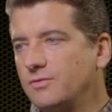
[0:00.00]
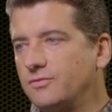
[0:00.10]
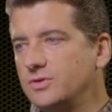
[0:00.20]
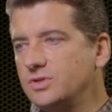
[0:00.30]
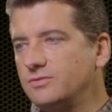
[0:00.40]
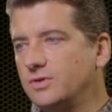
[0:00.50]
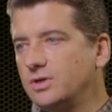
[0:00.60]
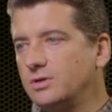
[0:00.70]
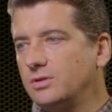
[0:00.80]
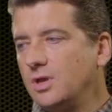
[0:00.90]
First of
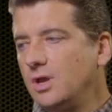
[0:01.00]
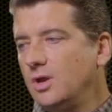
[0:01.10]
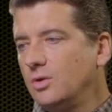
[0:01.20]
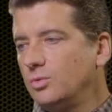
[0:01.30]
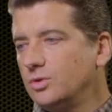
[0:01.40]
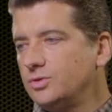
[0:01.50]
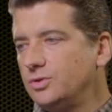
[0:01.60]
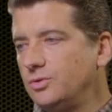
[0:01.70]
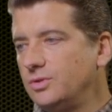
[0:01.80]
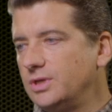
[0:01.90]
all, we'll
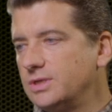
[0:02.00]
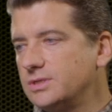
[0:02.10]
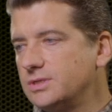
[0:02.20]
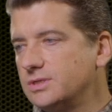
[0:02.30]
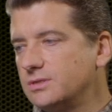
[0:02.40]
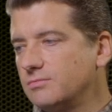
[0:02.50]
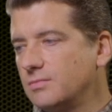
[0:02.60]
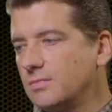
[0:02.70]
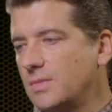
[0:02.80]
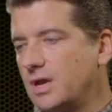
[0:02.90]
do this.
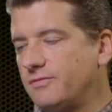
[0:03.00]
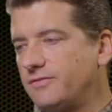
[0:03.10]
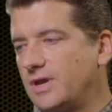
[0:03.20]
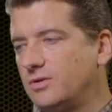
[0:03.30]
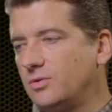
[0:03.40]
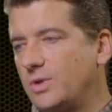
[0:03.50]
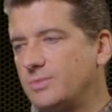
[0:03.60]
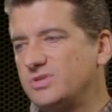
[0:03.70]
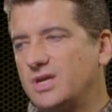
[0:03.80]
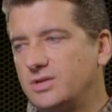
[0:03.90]
I found a
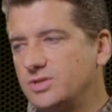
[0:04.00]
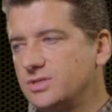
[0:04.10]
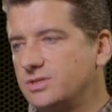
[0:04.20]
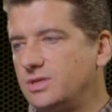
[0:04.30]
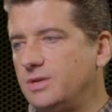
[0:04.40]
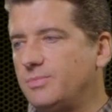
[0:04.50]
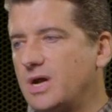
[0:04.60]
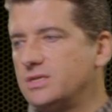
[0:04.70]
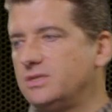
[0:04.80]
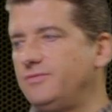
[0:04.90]
website, just the
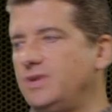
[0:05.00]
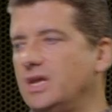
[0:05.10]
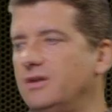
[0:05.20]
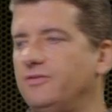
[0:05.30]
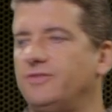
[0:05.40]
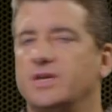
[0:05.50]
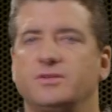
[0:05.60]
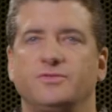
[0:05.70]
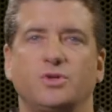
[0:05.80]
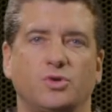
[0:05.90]
positive, negative
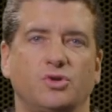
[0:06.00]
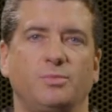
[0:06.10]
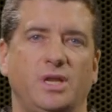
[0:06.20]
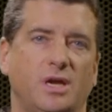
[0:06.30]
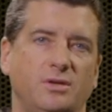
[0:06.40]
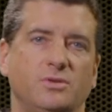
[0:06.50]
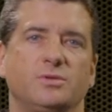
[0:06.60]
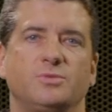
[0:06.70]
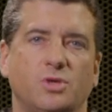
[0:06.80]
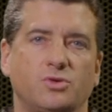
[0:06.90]
effects of social media. I do
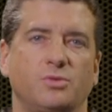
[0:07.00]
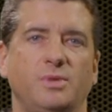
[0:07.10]
some social